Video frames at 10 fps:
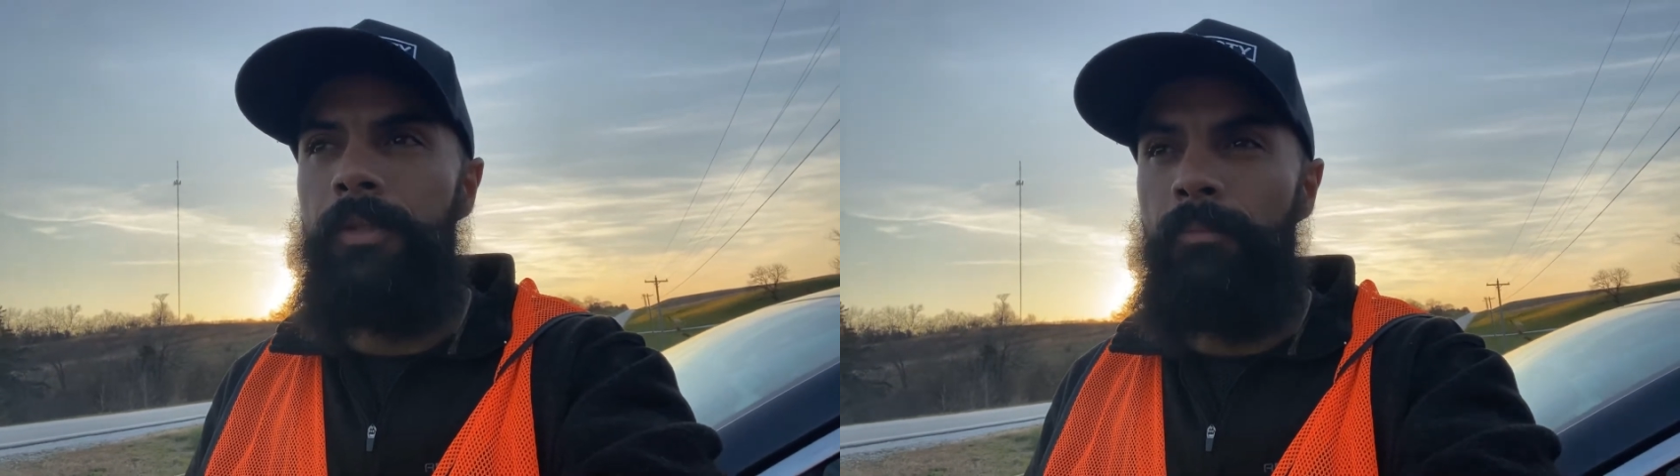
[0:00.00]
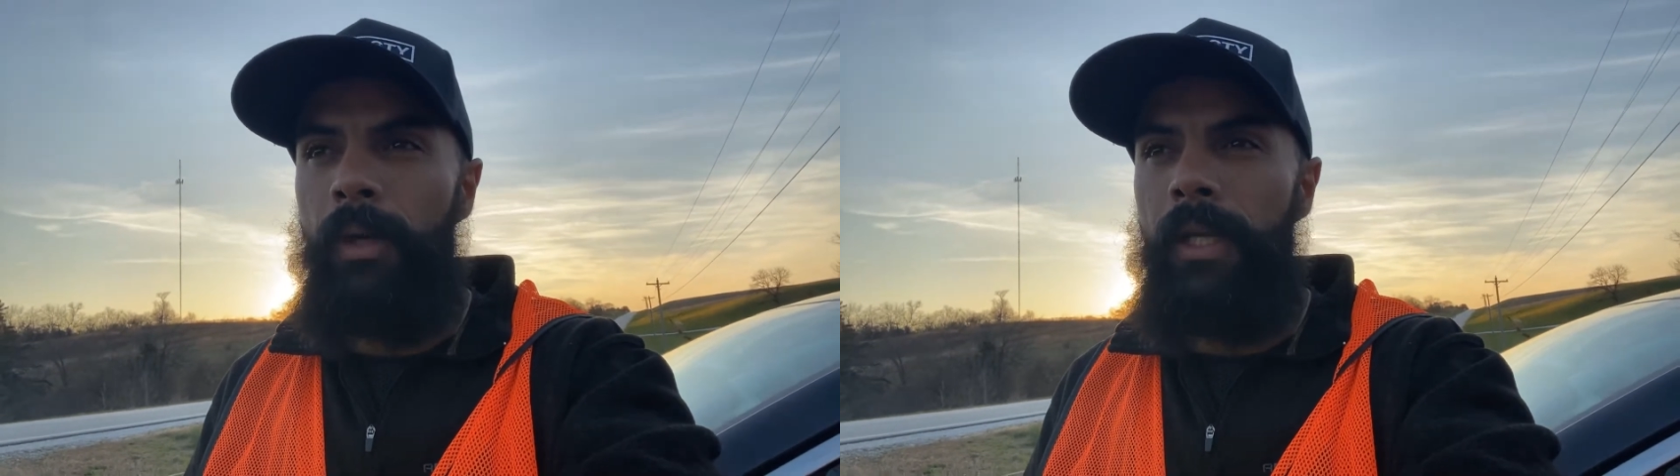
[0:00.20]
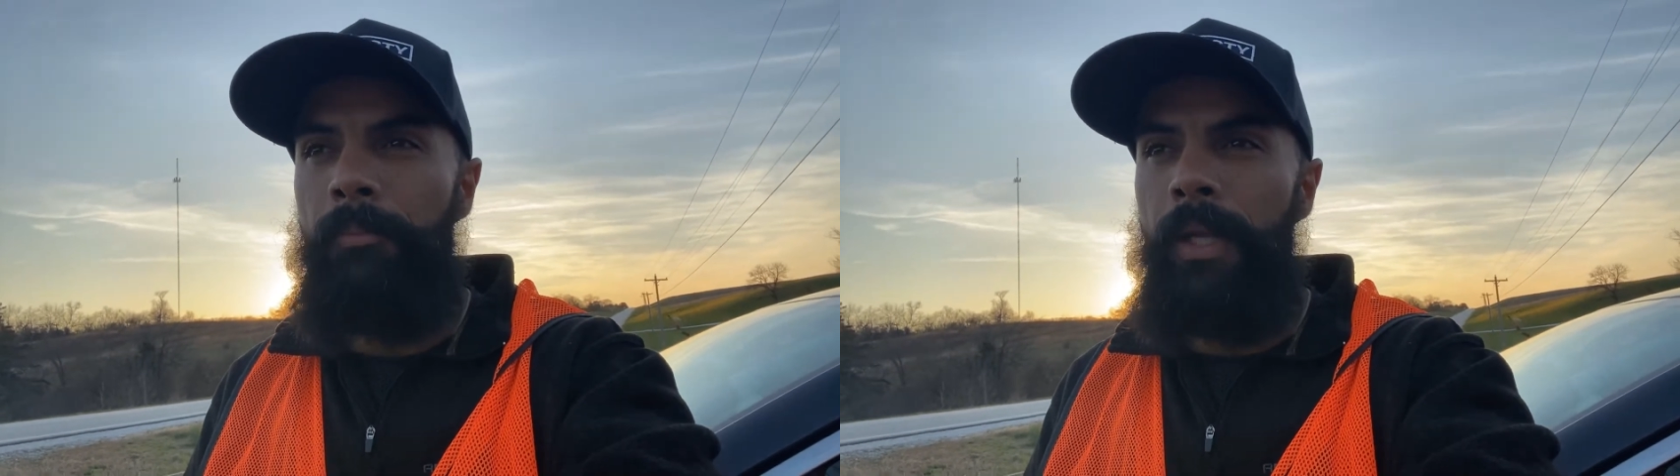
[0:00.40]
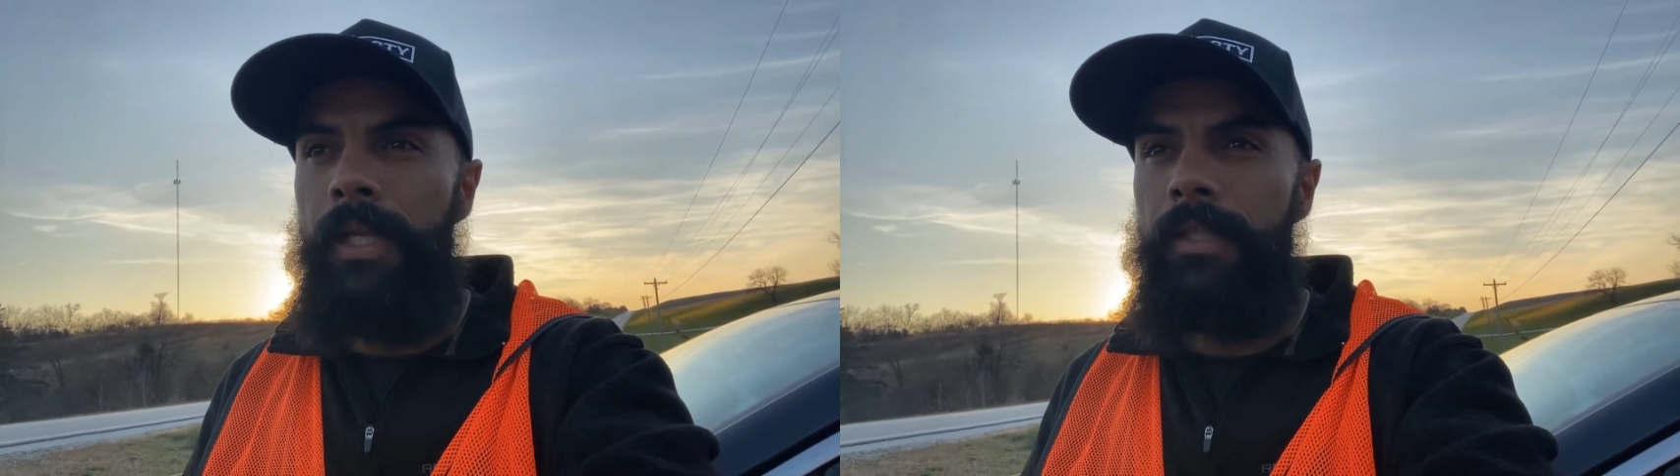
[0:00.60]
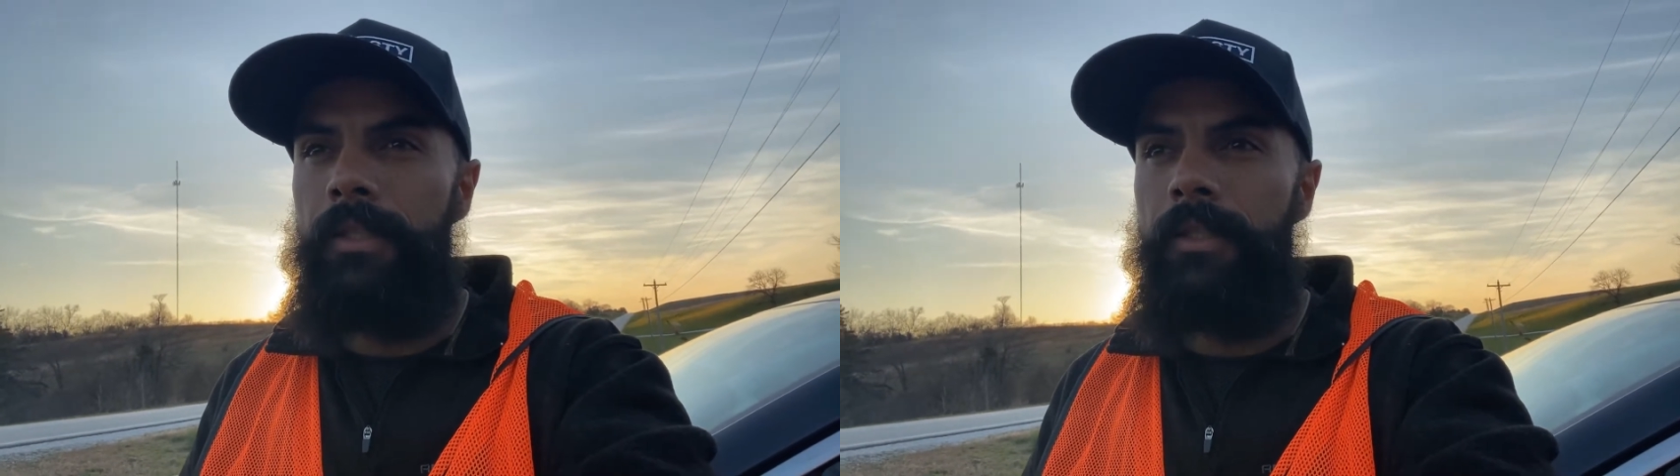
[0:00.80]
to bring
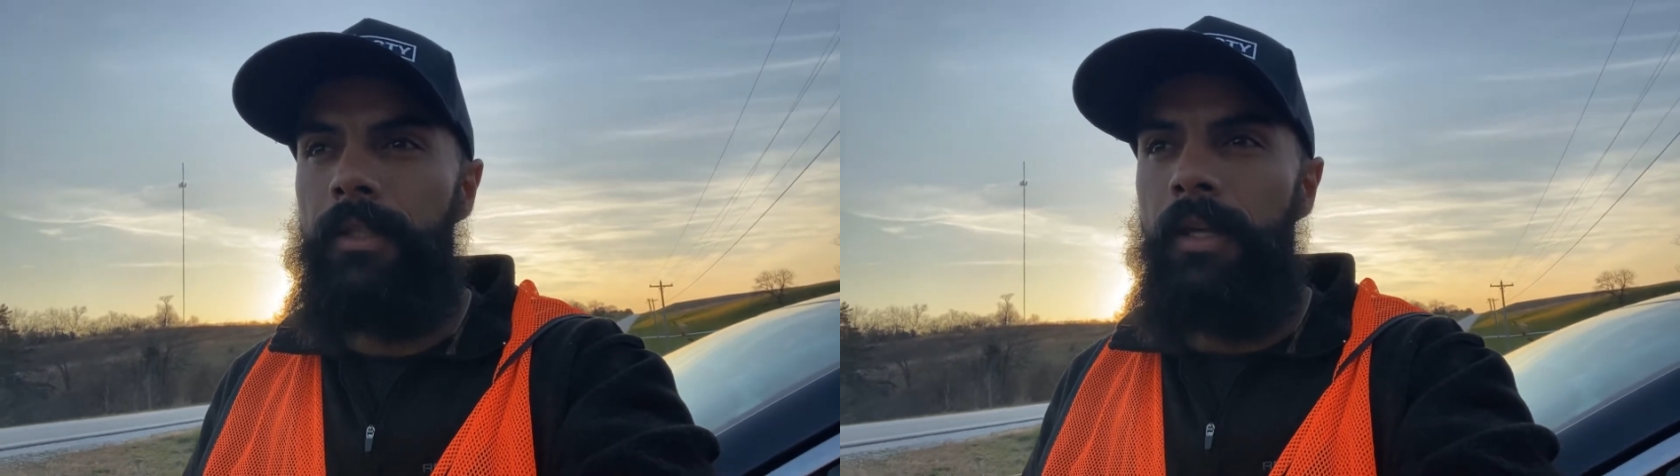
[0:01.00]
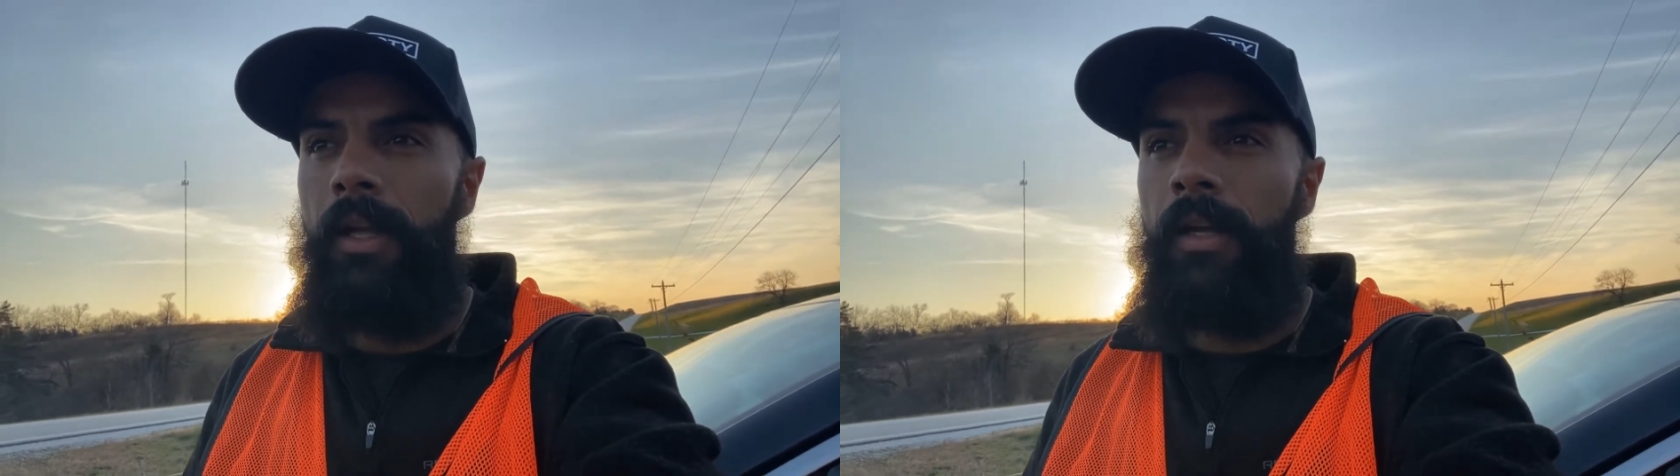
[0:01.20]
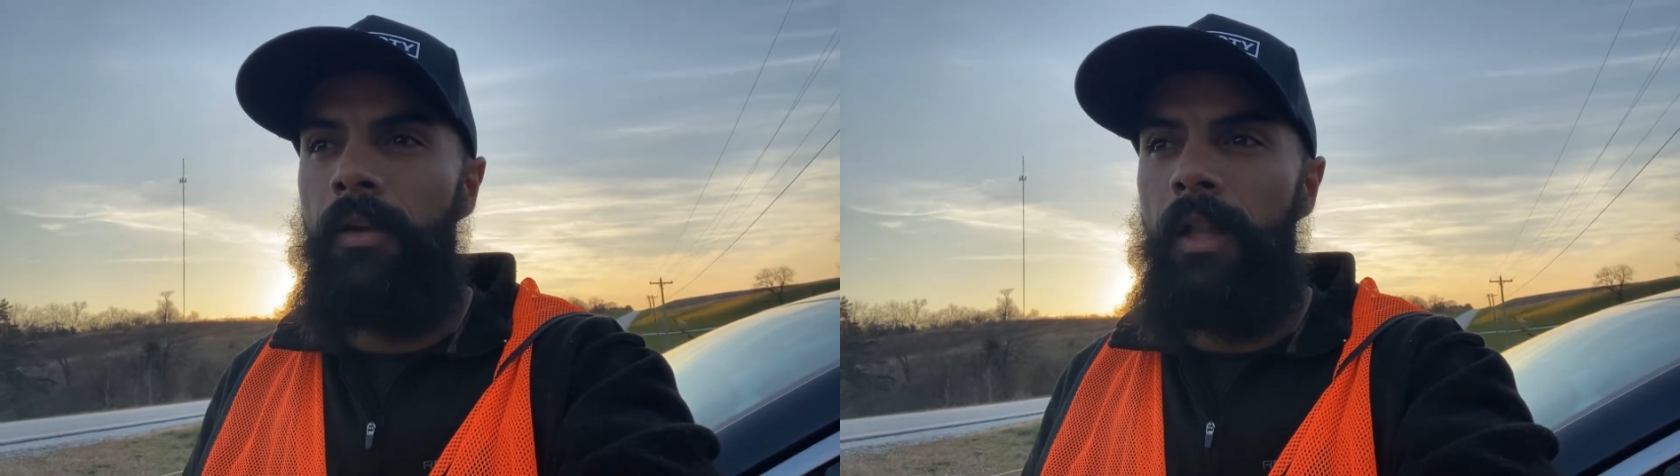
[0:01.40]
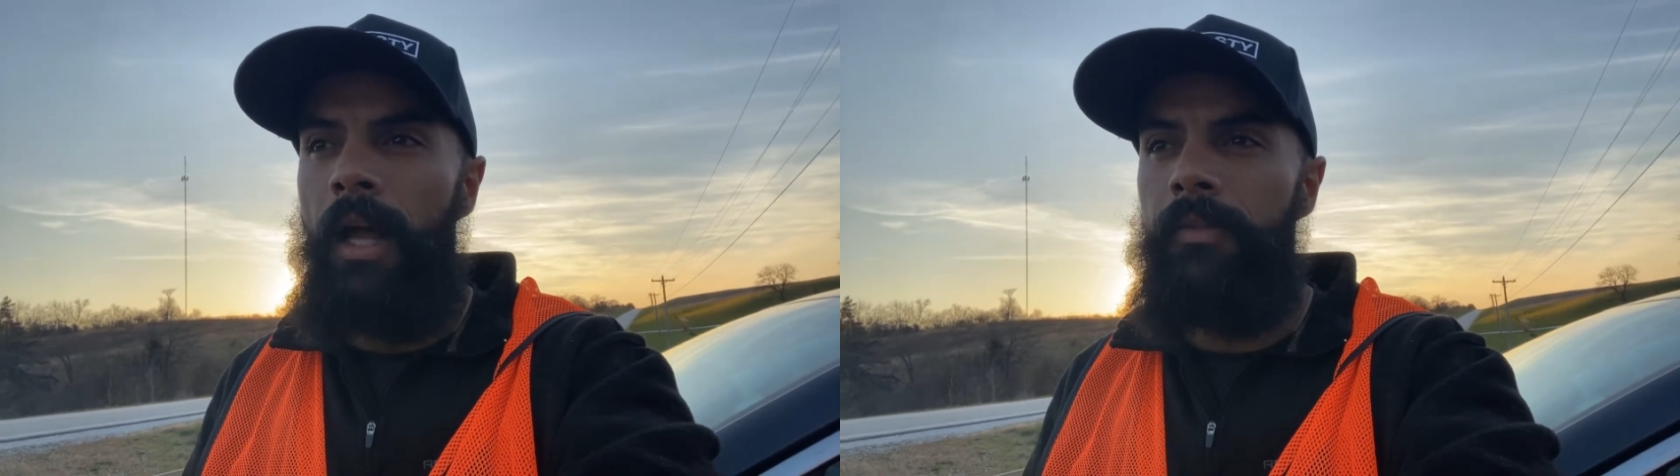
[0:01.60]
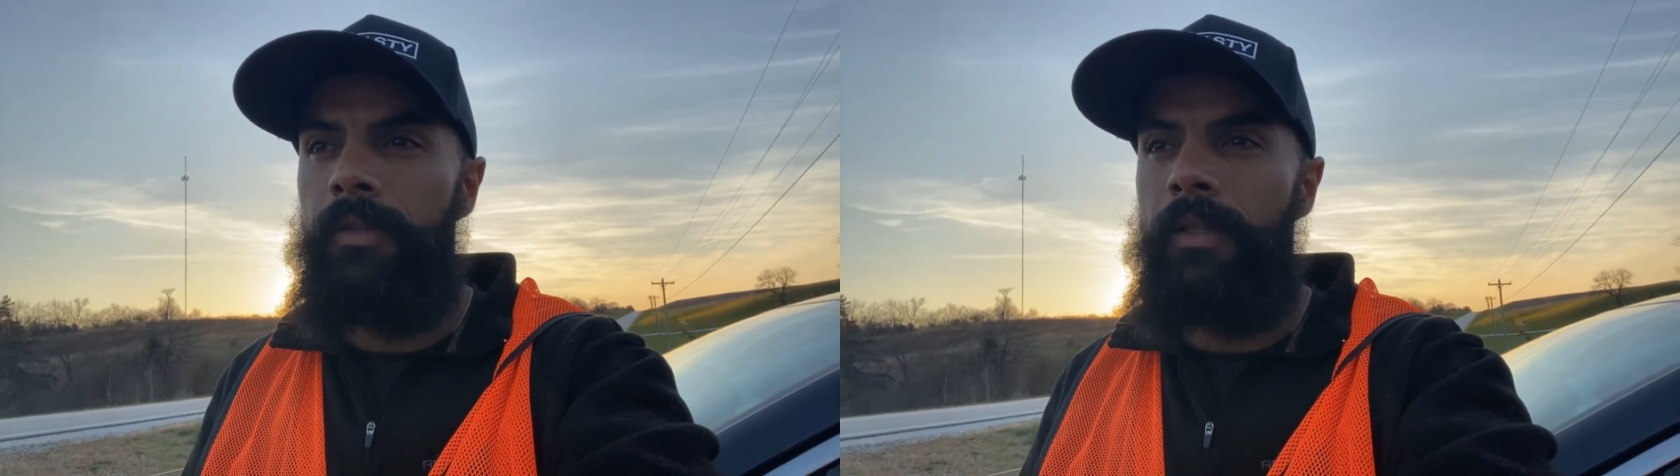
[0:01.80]
peace in our
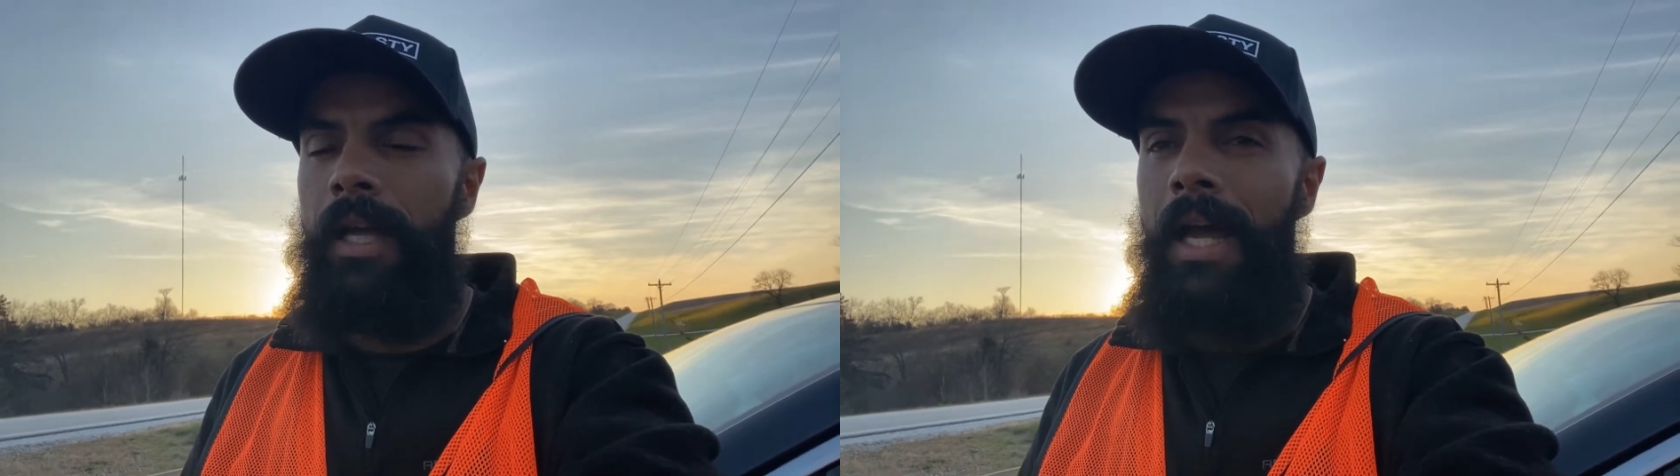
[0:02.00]
lives?